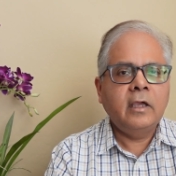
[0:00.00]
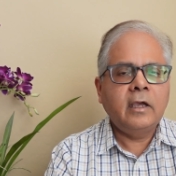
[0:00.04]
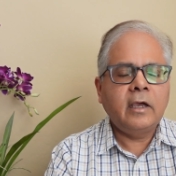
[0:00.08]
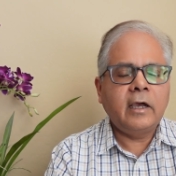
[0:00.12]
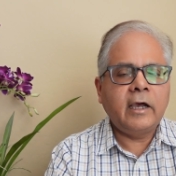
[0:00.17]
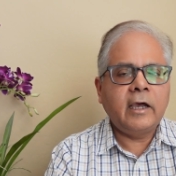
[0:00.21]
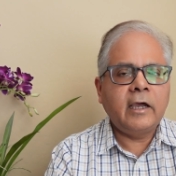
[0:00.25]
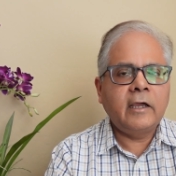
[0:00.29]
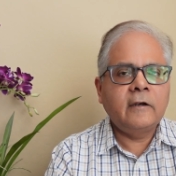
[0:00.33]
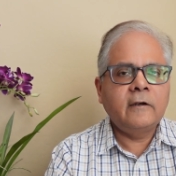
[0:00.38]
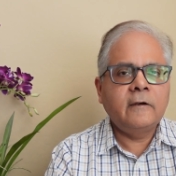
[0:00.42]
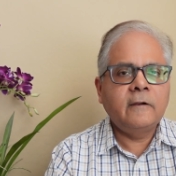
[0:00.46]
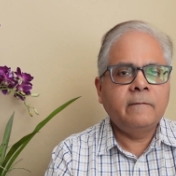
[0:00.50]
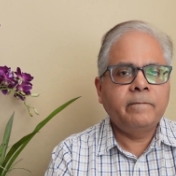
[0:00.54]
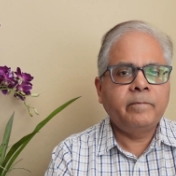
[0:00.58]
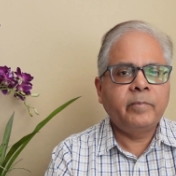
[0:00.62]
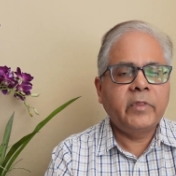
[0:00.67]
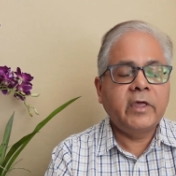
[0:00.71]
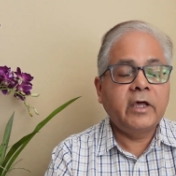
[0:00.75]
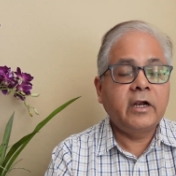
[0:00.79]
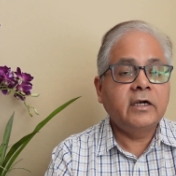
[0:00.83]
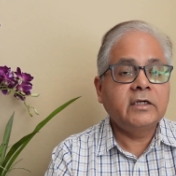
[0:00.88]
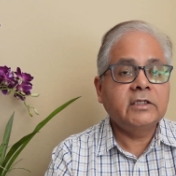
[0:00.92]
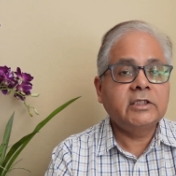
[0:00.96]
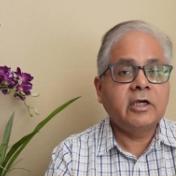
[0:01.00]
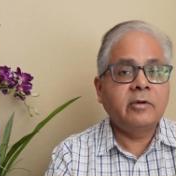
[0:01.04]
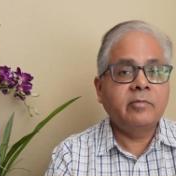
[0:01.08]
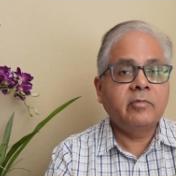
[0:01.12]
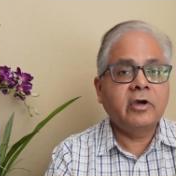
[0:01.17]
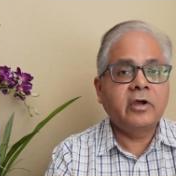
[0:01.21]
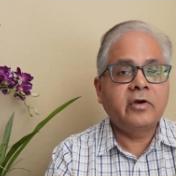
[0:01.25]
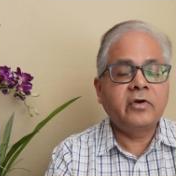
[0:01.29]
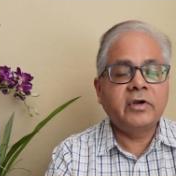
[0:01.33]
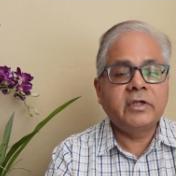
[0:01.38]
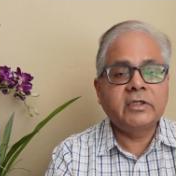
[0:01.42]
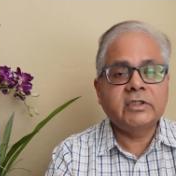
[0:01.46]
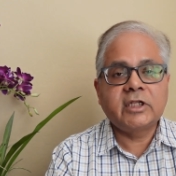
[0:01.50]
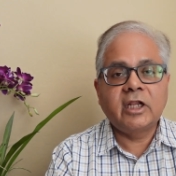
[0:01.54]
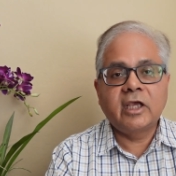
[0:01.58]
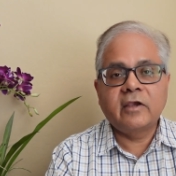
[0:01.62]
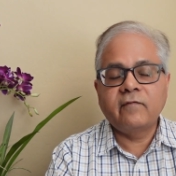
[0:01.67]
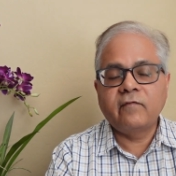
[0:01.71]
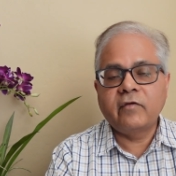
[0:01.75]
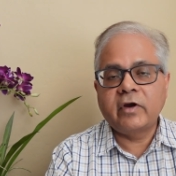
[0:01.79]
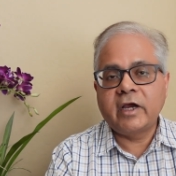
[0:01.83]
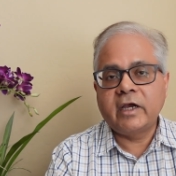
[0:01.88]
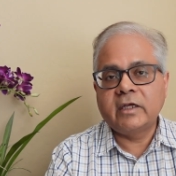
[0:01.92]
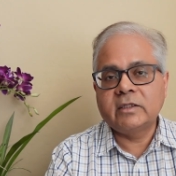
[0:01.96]
And there are some countries like
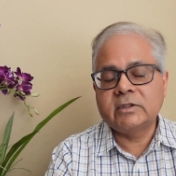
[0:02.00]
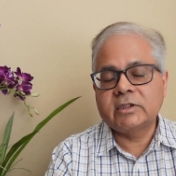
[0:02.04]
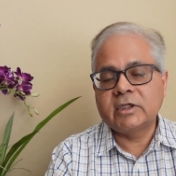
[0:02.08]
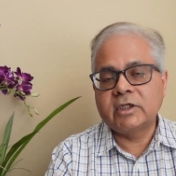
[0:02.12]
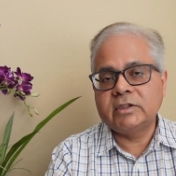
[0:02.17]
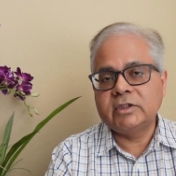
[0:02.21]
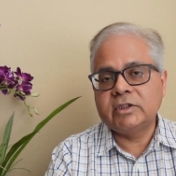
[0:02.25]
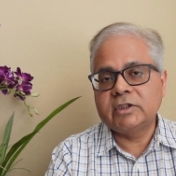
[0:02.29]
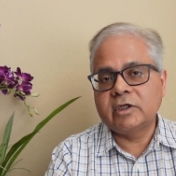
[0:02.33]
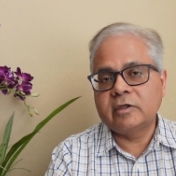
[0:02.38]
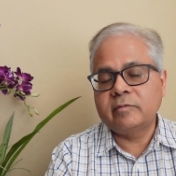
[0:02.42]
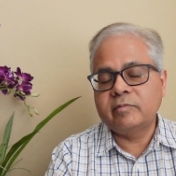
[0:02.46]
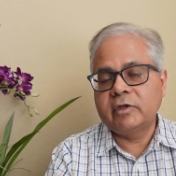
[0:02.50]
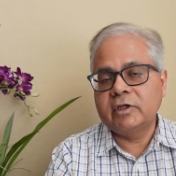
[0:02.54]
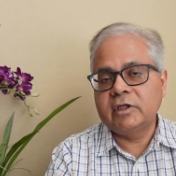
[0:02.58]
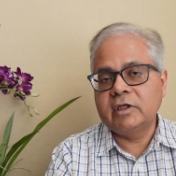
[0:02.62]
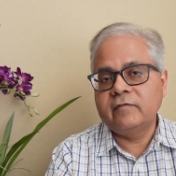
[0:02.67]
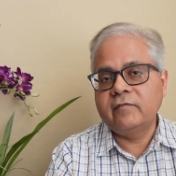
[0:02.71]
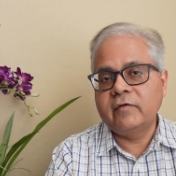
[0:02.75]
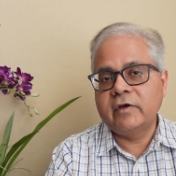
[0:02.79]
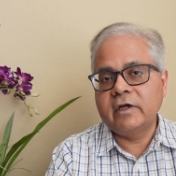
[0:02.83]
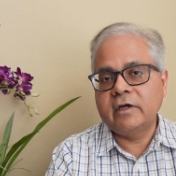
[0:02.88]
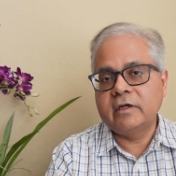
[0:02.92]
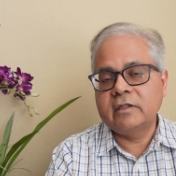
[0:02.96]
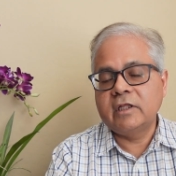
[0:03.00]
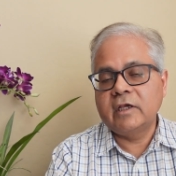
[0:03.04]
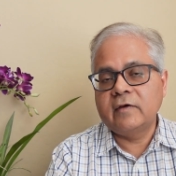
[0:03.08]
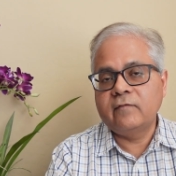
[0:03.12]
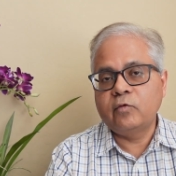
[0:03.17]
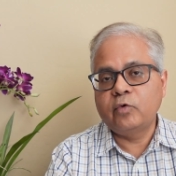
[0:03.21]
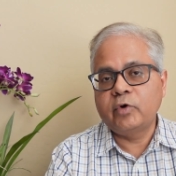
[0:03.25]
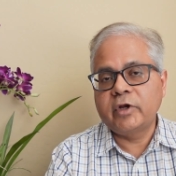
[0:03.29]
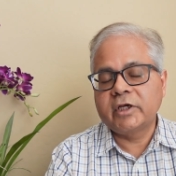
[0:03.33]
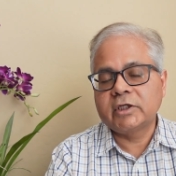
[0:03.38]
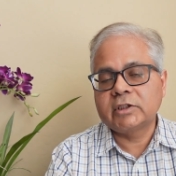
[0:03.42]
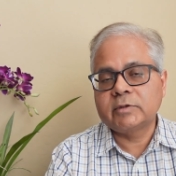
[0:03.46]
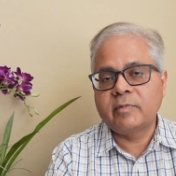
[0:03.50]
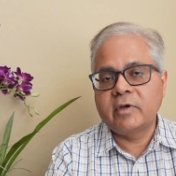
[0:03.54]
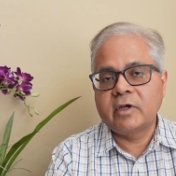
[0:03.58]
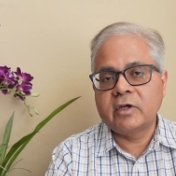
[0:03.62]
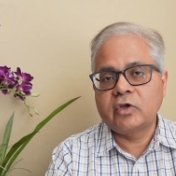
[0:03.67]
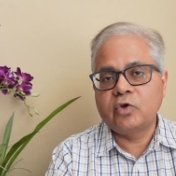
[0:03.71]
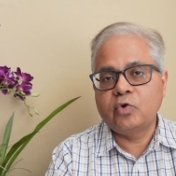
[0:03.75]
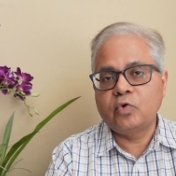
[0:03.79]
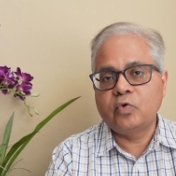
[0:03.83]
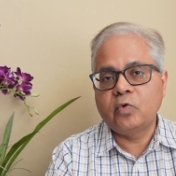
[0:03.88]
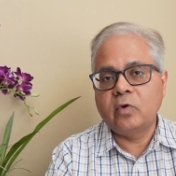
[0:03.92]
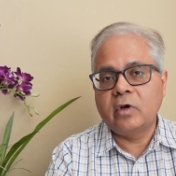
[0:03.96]
France and Germany where they would
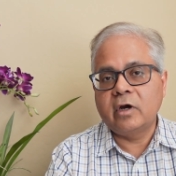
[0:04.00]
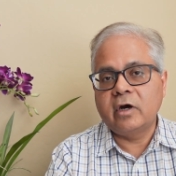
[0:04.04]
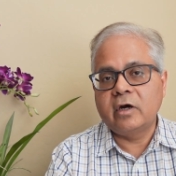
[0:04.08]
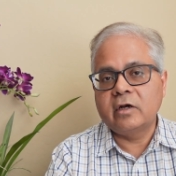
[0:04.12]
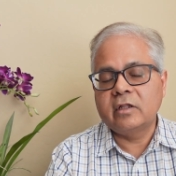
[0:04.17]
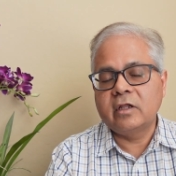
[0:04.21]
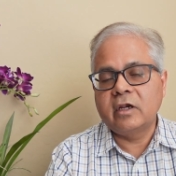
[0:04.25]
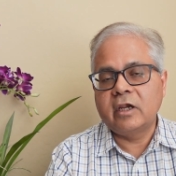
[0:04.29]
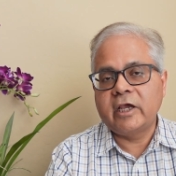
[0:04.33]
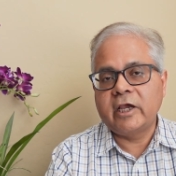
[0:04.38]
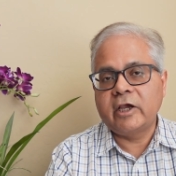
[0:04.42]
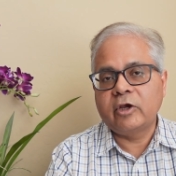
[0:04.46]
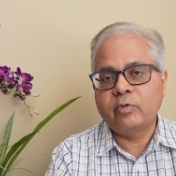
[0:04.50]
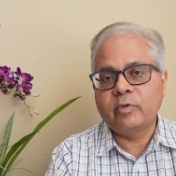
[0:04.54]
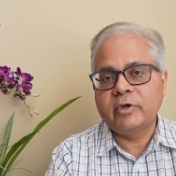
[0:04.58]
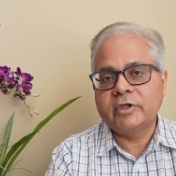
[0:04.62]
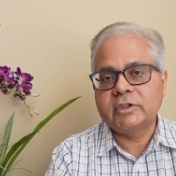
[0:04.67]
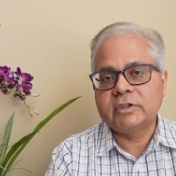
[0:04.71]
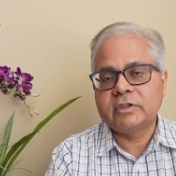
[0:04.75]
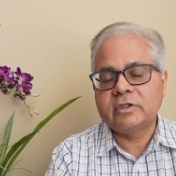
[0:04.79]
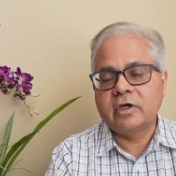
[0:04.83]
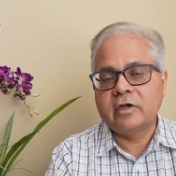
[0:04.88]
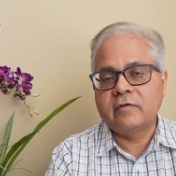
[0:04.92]
expect you to learn the language. They